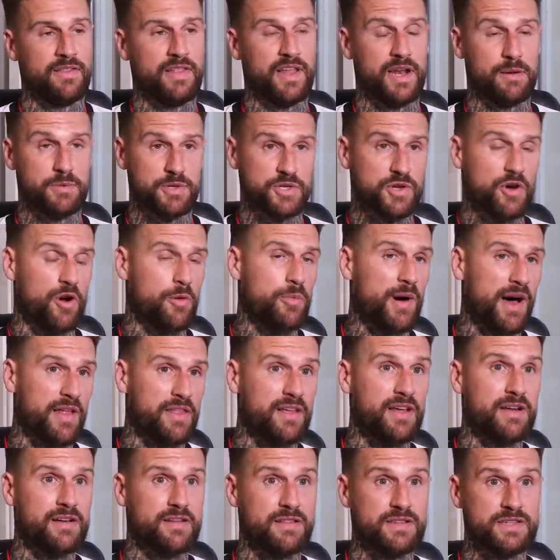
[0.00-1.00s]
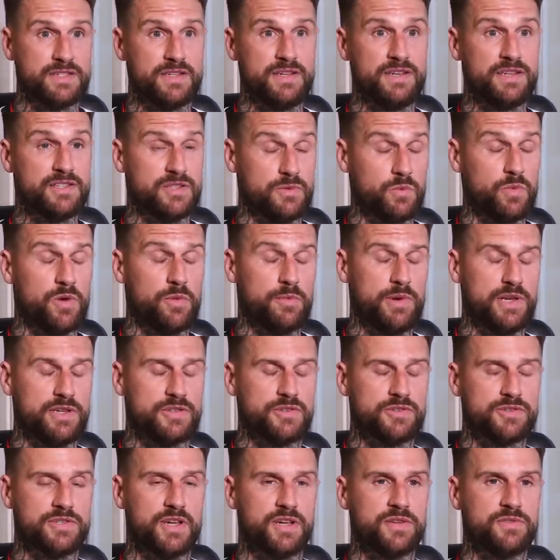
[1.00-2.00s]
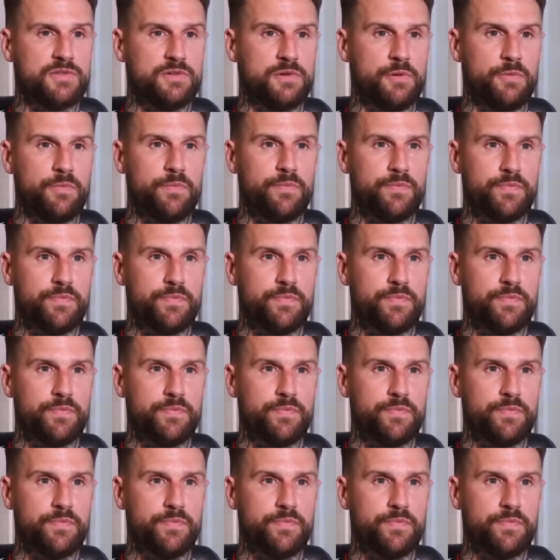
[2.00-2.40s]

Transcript: then I'm sure by the end of the season we'll be successful.